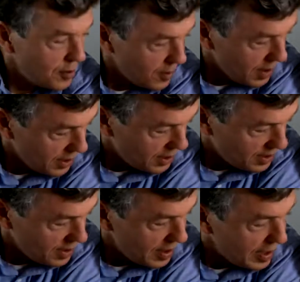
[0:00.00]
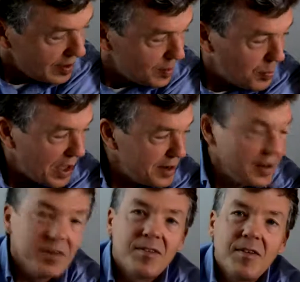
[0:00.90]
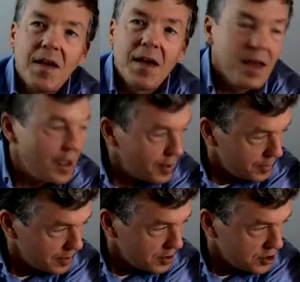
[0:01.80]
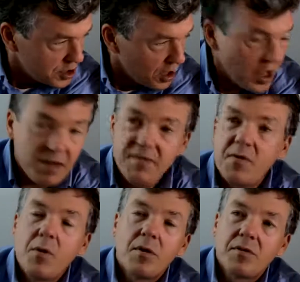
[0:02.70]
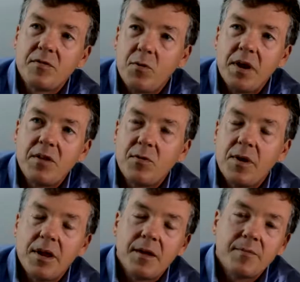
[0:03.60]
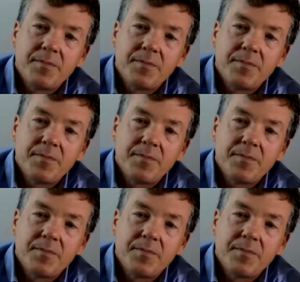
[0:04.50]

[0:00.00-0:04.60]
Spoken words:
Great. Independence Day, July 4th, 2020.